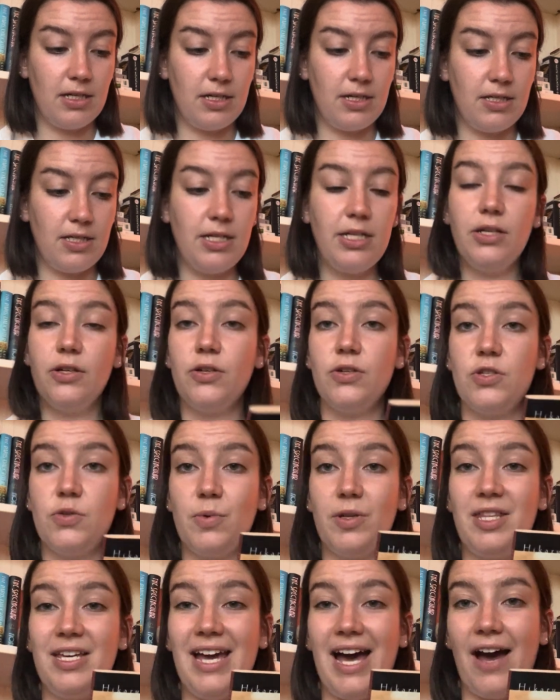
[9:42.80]
deals
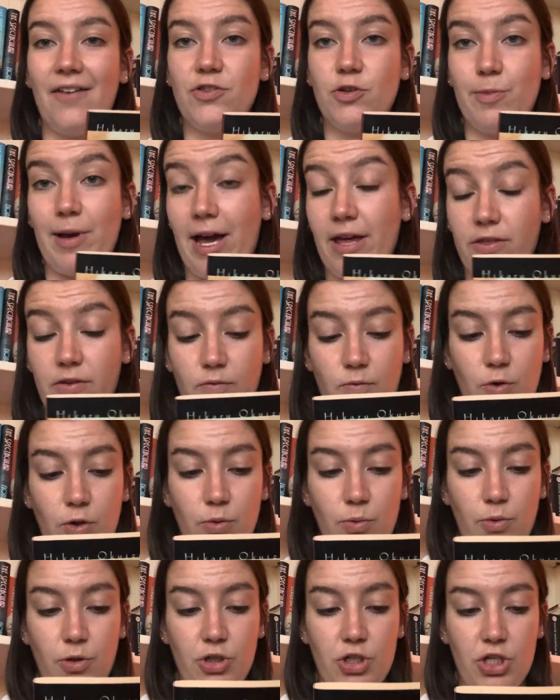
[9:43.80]
with the aftermath of World
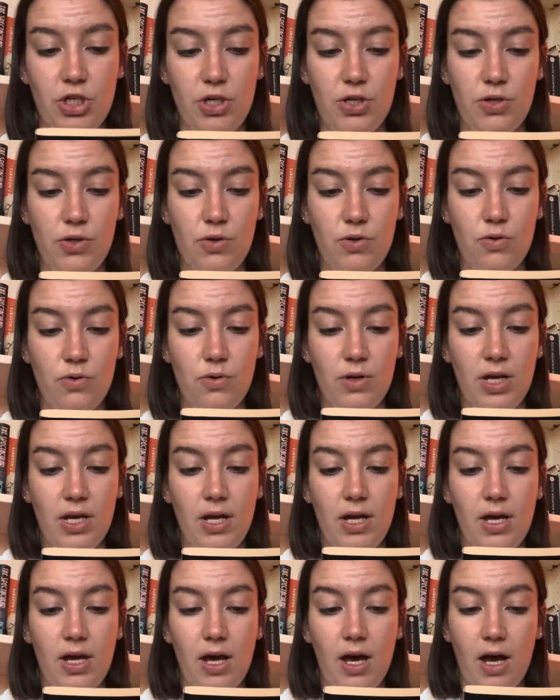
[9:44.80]
War II.
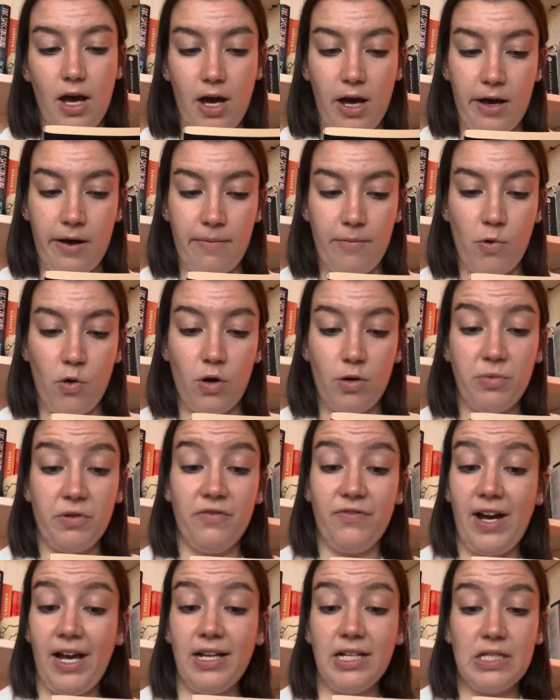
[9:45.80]
Horrible
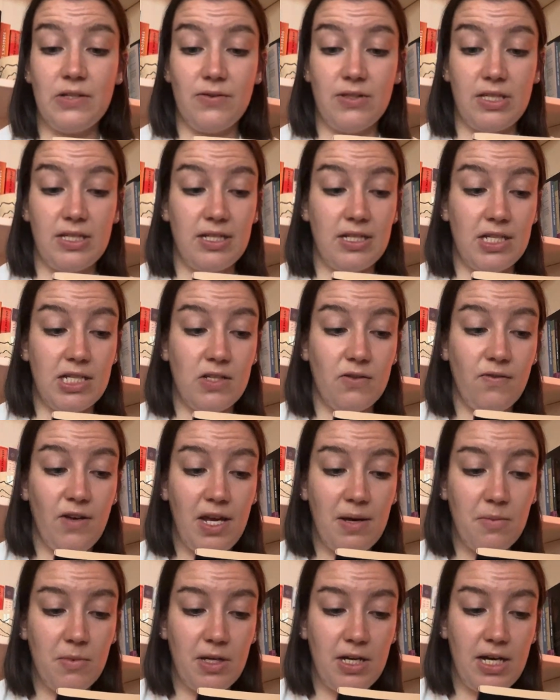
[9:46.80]
violence visits his
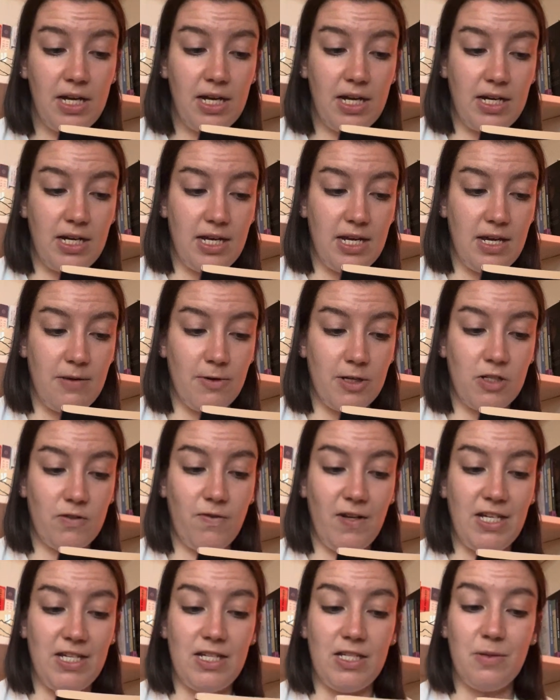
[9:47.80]
family, and he must
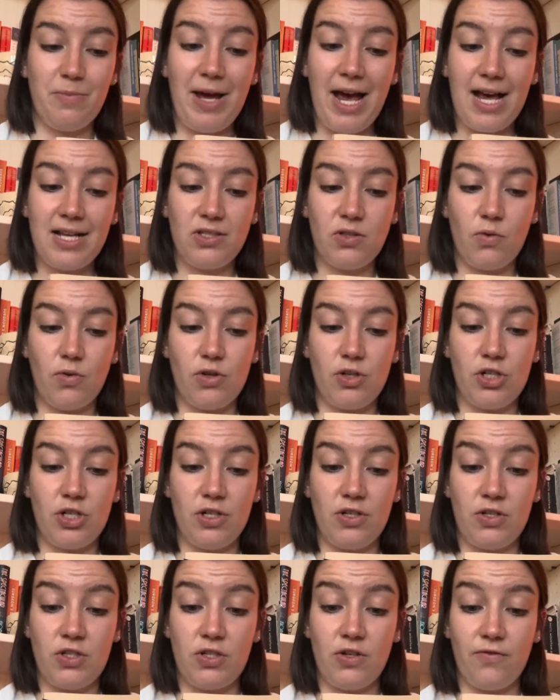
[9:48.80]
face his past in order to
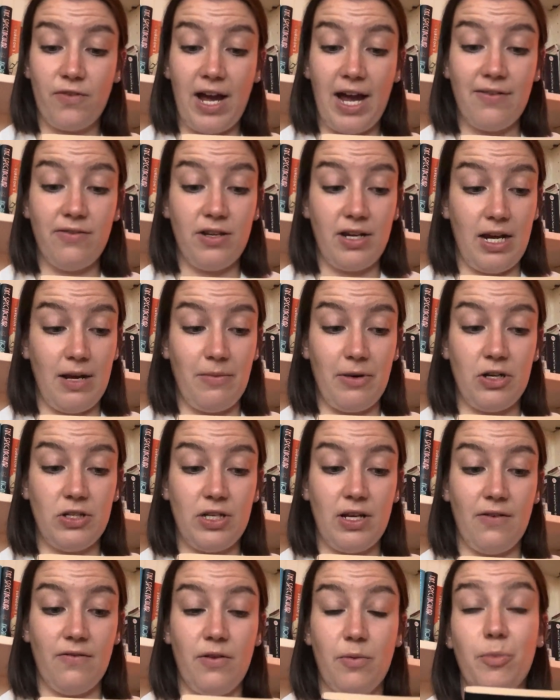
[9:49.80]
survive the nightmares
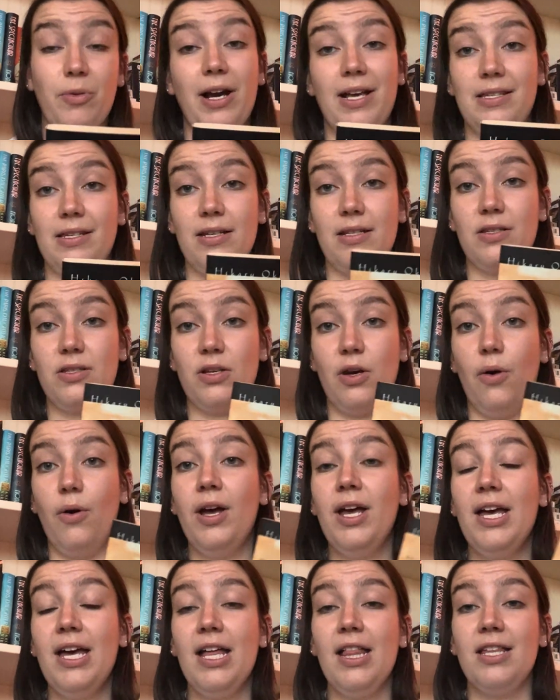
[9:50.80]
of the present. So
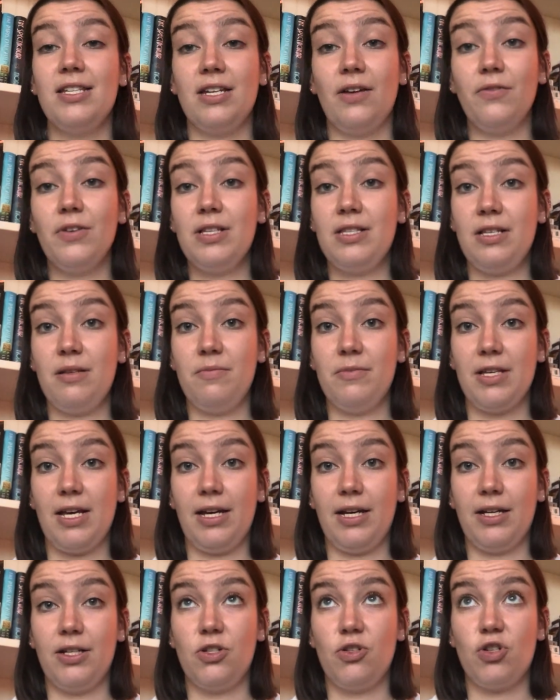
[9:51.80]
this definitely seems
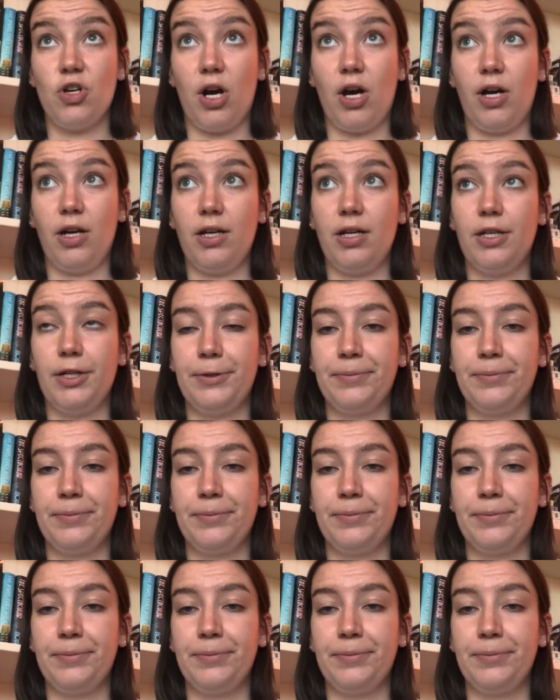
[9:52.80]
like a dark